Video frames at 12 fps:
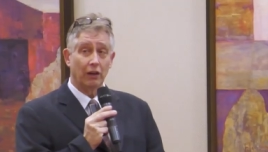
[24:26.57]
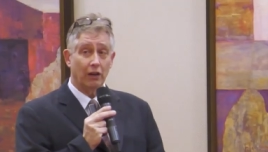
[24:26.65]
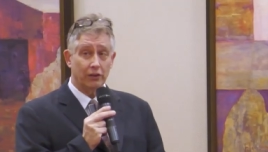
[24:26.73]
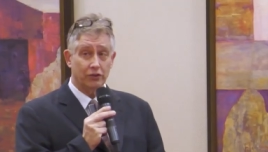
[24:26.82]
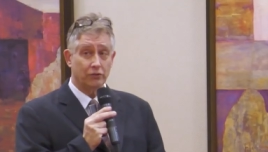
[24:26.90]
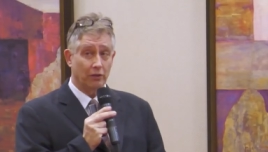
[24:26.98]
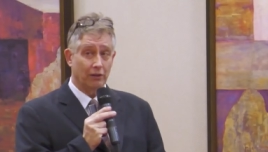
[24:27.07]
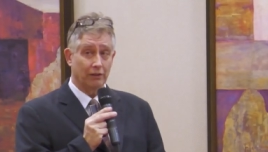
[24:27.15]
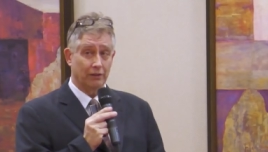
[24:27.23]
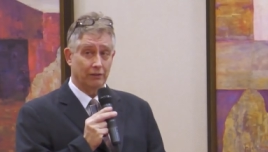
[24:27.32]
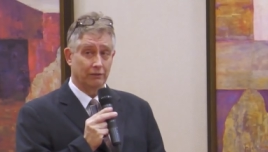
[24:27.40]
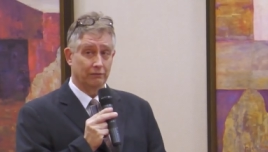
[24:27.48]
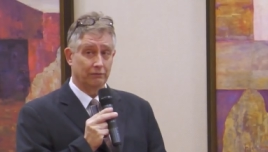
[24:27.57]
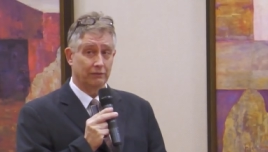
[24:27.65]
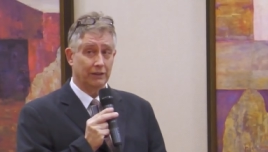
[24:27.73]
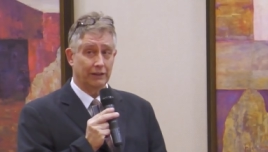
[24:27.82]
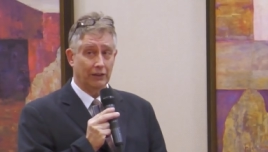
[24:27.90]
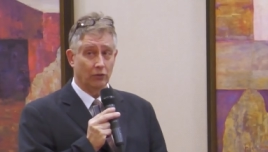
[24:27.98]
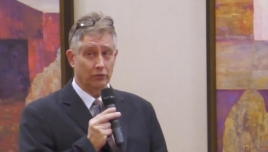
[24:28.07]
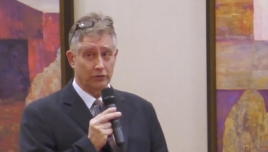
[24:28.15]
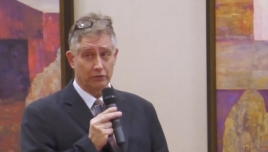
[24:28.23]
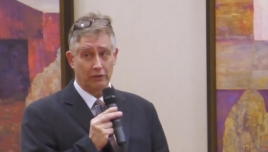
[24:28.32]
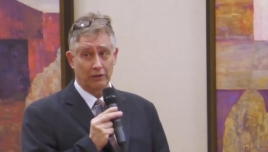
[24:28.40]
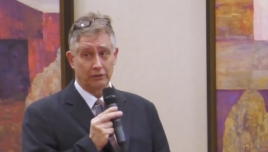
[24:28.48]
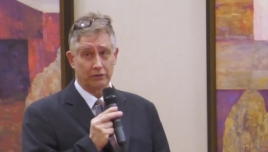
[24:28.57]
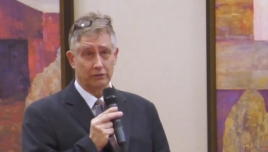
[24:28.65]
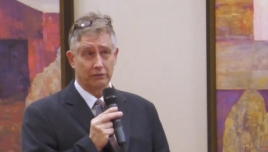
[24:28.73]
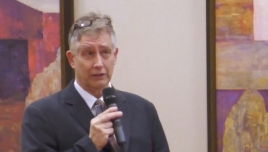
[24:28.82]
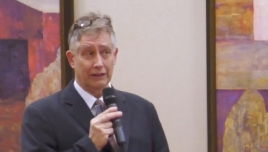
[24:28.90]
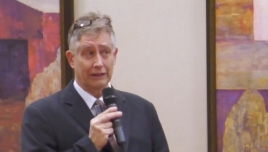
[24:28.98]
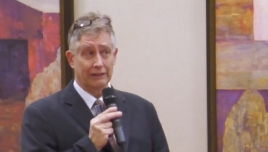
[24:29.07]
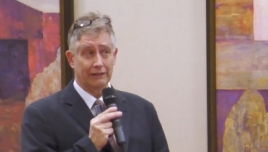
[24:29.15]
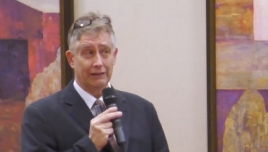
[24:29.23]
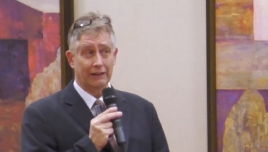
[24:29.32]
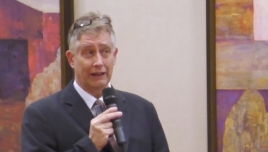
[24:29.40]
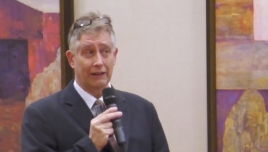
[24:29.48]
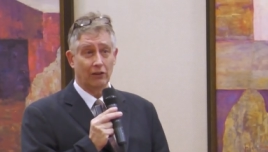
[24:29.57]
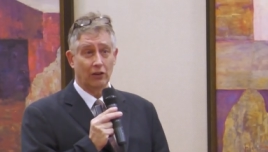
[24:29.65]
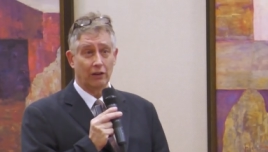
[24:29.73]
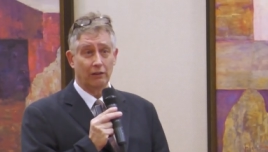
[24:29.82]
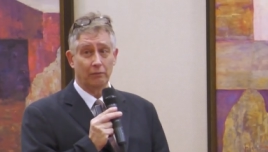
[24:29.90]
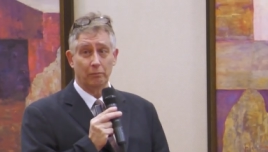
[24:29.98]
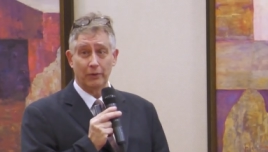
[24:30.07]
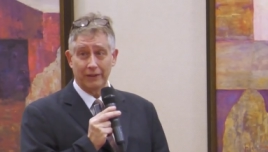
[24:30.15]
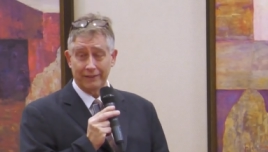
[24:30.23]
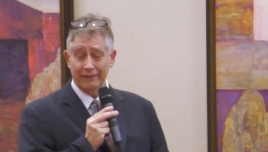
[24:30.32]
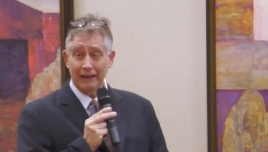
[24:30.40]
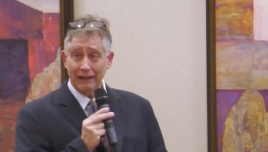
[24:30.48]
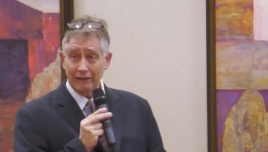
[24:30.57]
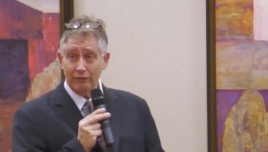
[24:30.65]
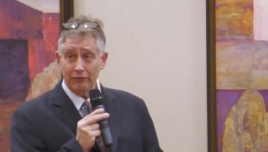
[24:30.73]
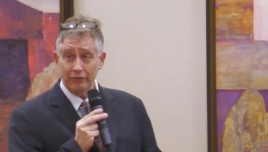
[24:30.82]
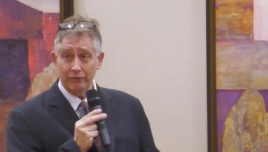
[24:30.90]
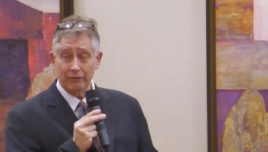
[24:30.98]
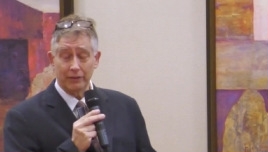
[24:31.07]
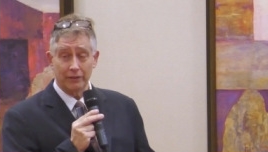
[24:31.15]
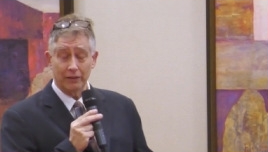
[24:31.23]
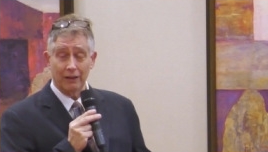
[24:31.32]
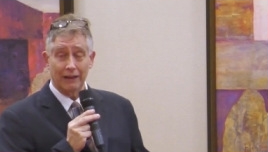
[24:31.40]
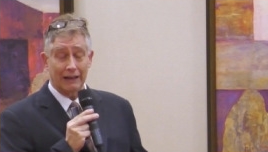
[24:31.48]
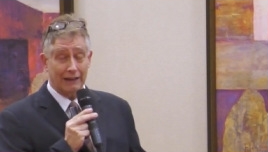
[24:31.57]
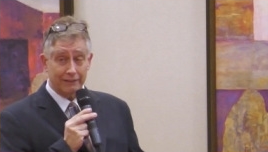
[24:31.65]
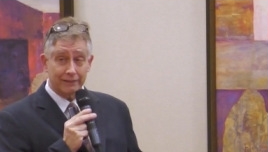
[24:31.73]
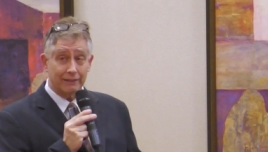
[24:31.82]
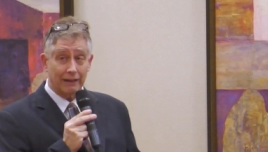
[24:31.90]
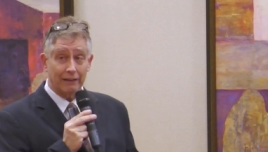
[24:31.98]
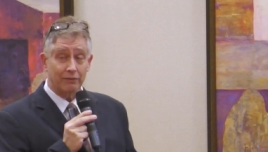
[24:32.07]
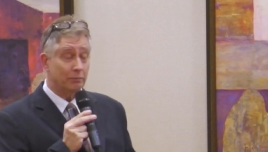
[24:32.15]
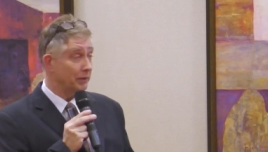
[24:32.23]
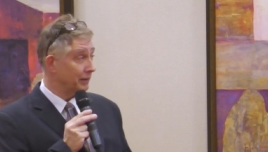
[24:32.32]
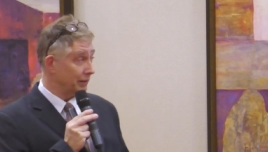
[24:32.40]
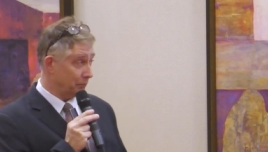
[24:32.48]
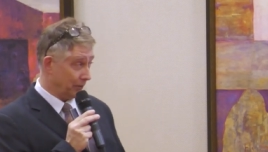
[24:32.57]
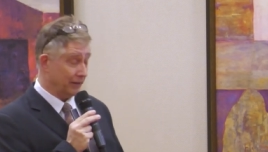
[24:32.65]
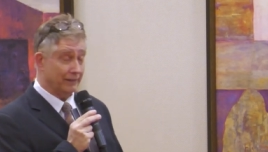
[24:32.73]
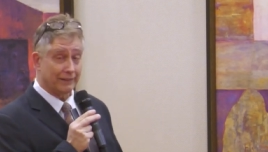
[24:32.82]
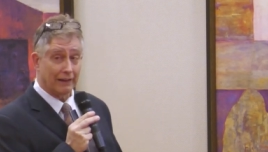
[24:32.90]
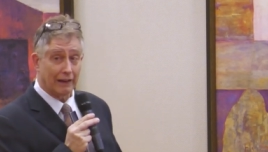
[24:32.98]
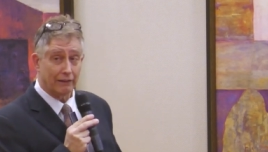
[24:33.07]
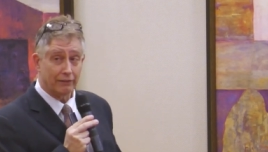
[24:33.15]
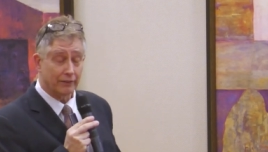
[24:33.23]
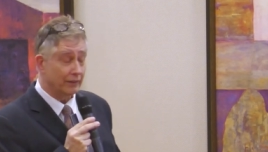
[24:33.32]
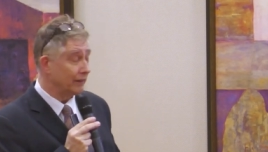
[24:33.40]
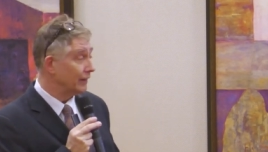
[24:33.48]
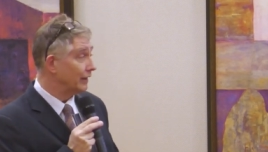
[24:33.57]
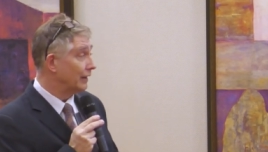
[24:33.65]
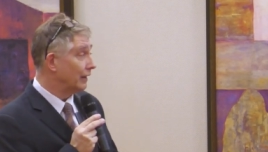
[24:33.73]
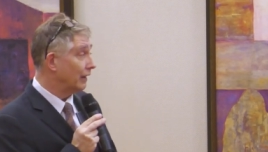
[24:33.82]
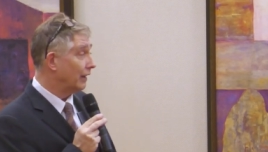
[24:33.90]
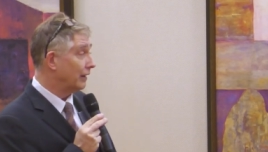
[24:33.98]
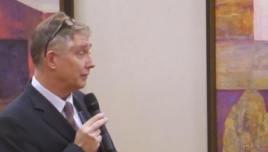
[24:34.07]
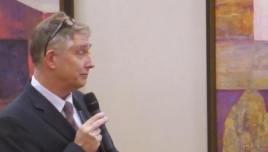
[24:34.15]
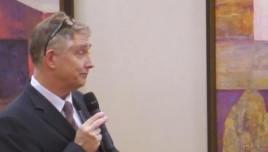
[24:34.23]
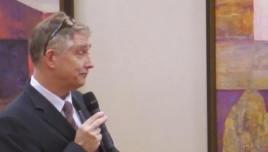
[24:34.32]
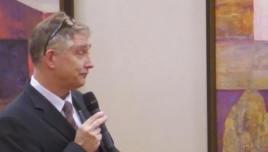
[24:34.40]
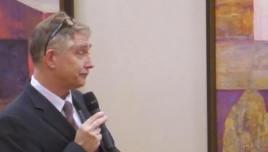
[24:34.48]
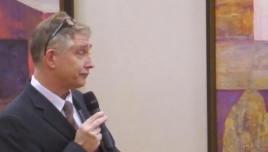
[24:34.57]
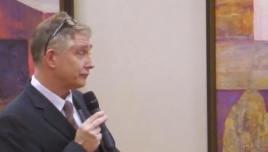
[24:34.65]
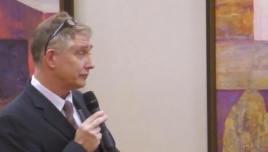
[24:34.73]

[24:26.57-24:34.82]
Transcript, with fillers: are stronger than the older drugs. And they are pretty safe. They're not as safe, but they're pretty safe. Um,